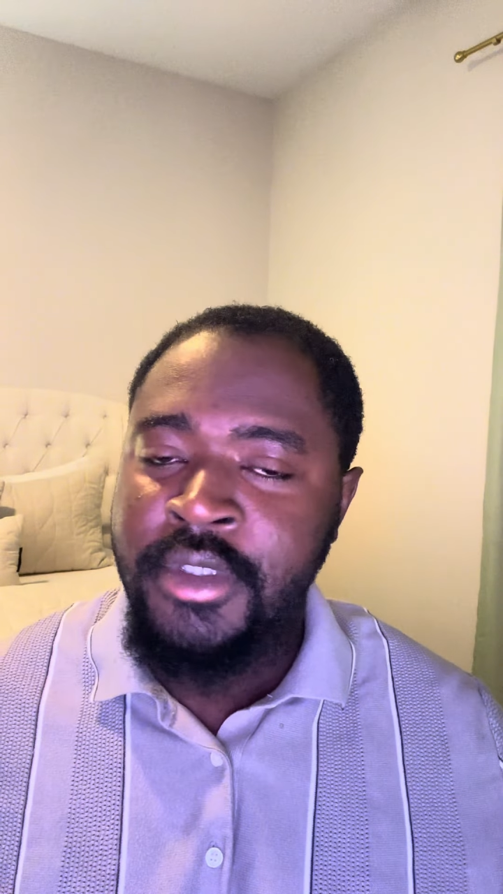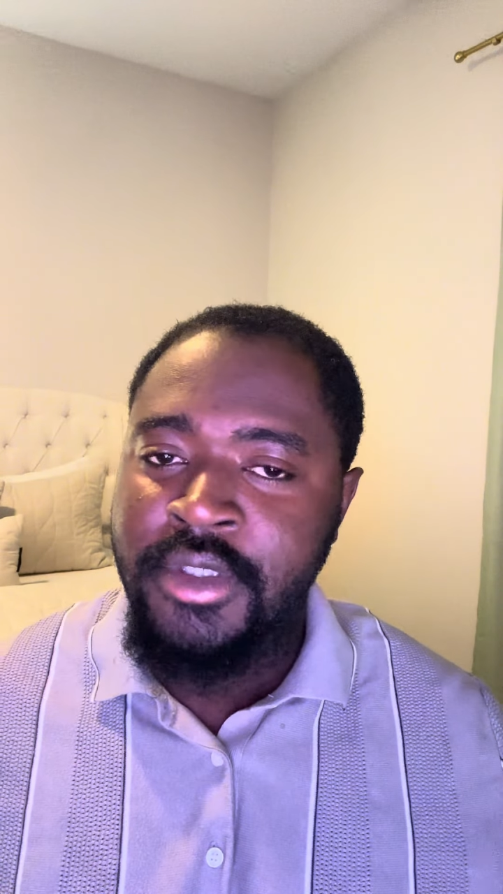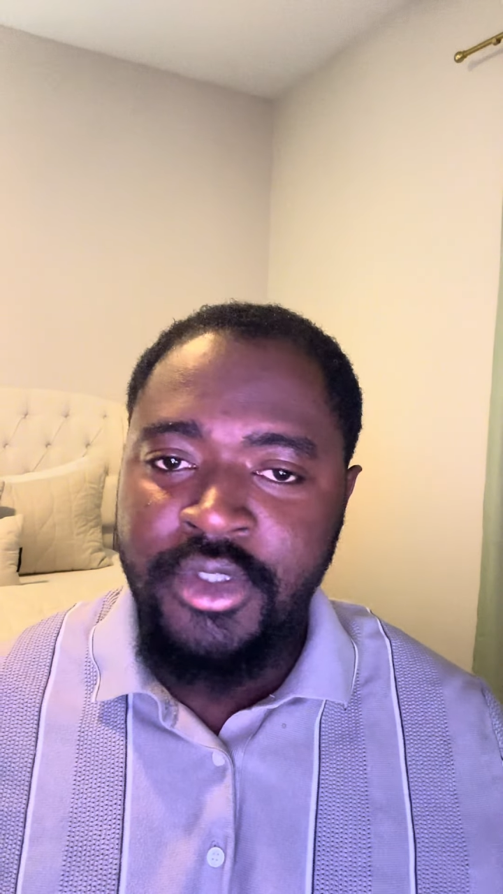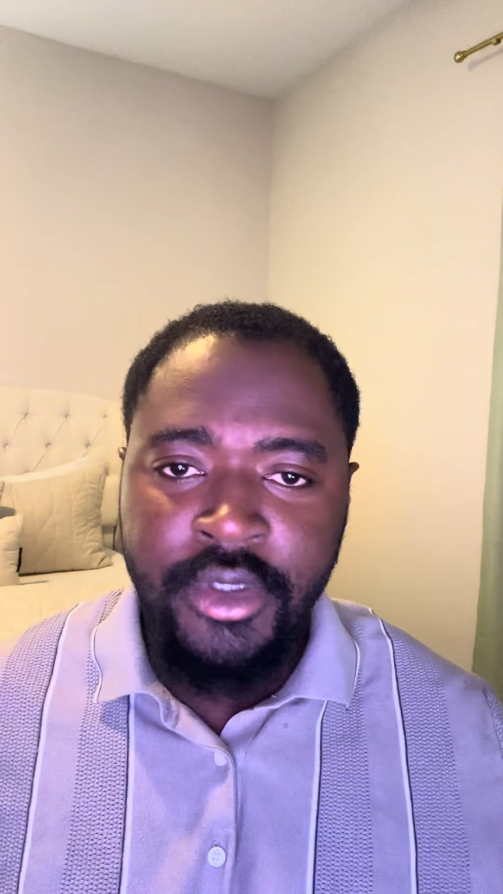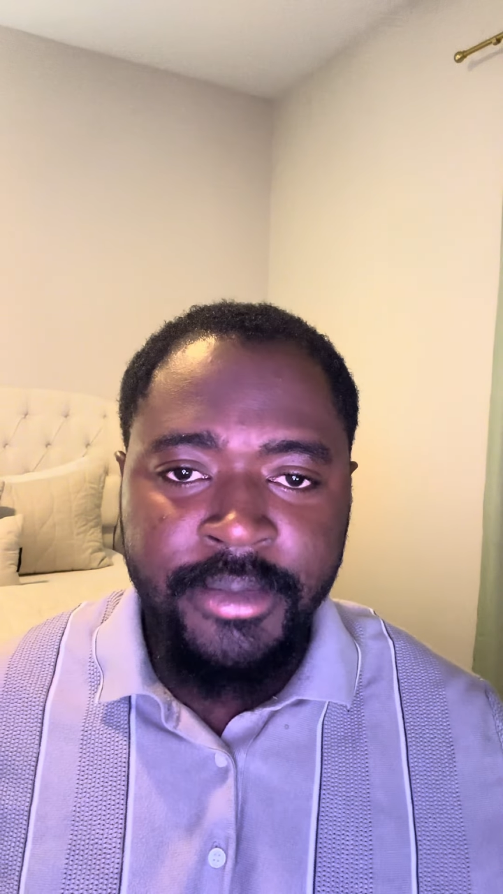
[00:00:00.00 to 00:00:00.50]

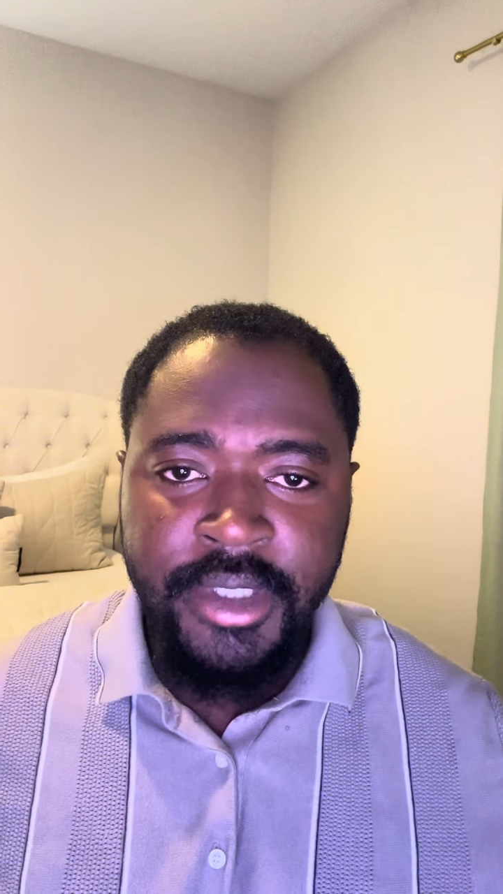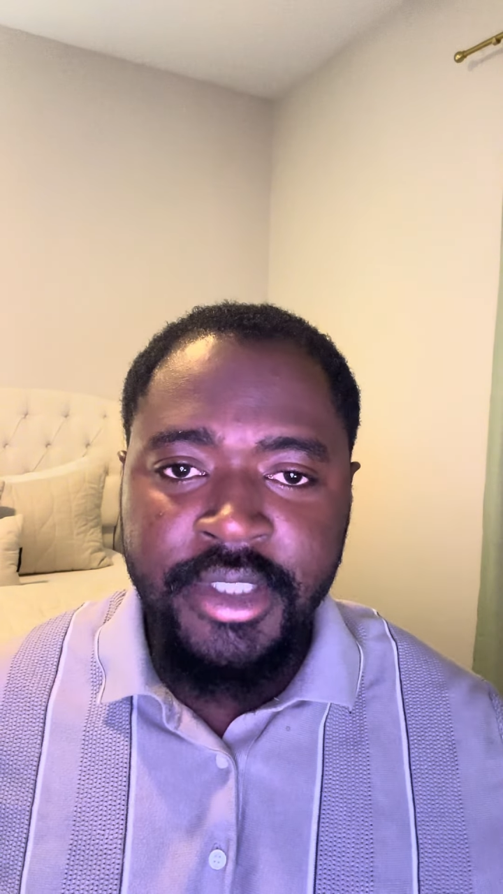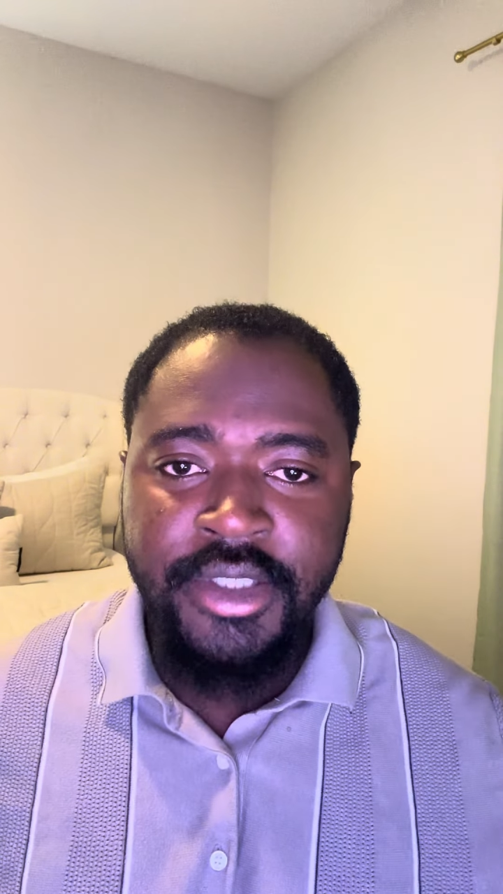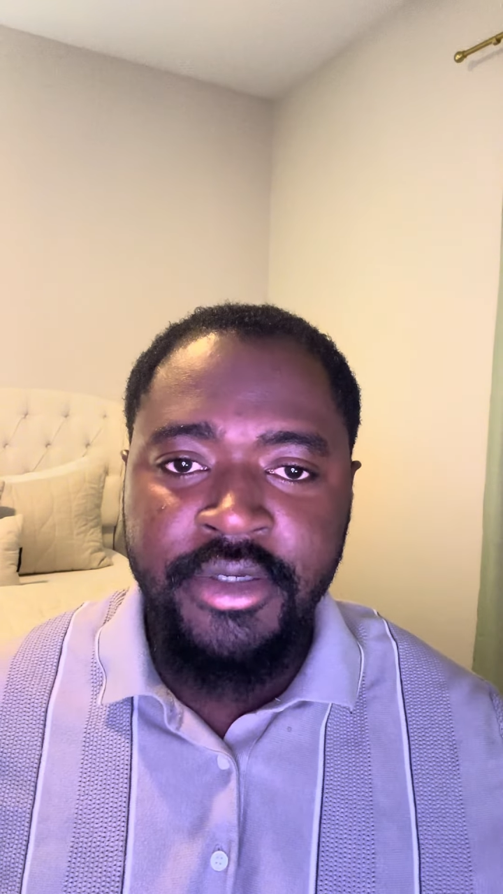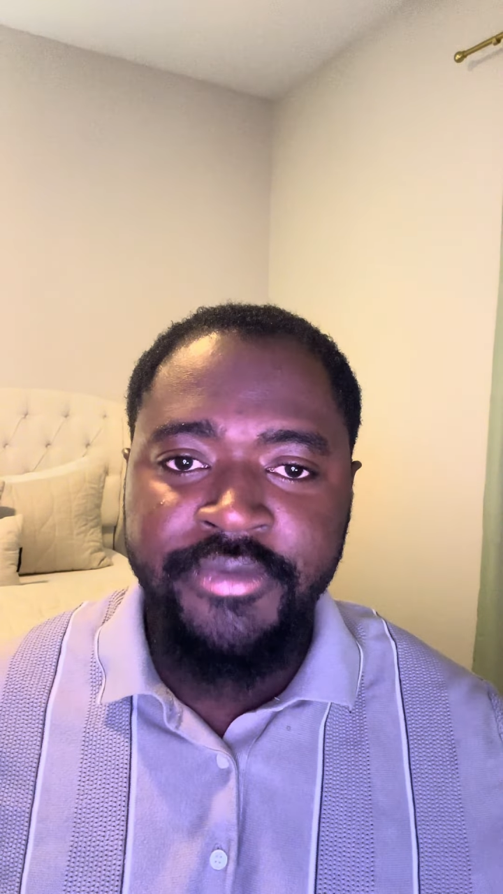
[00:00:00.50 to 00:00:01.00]
Stop
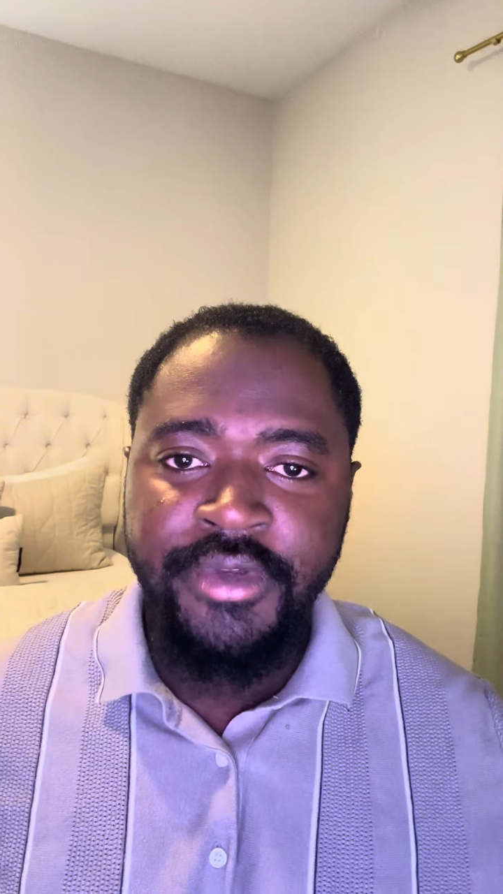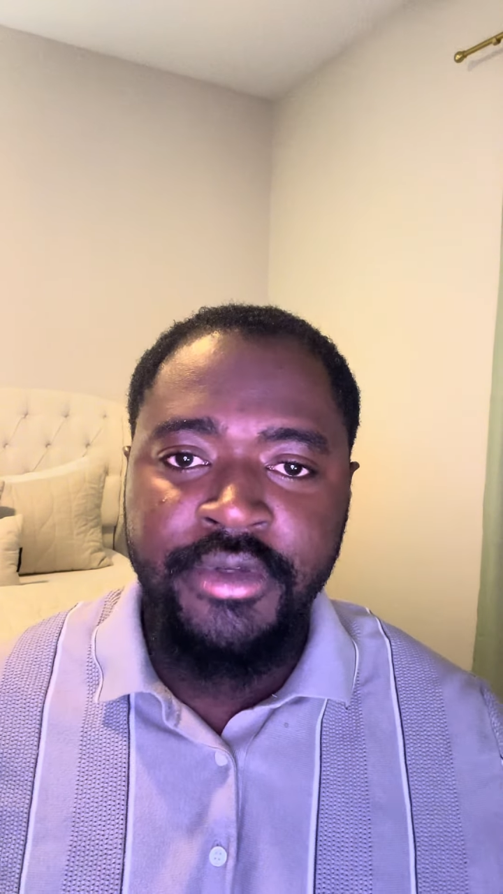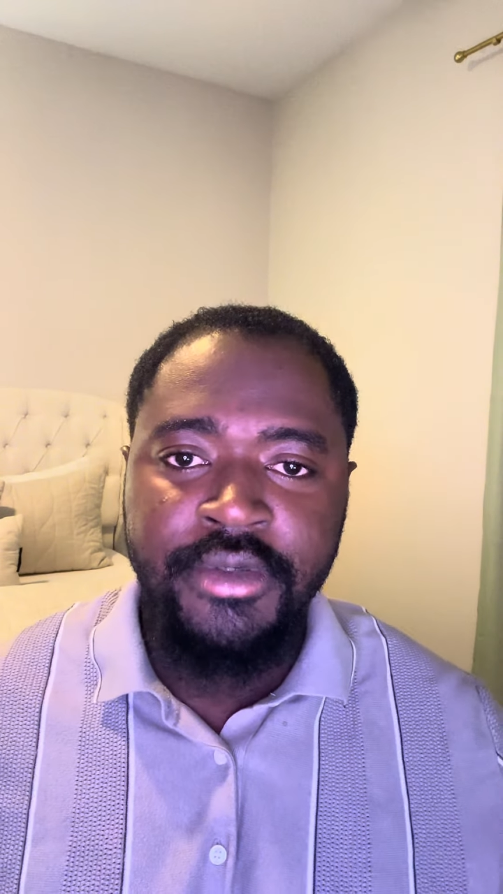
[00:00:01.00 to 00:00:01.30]
deleting your videos,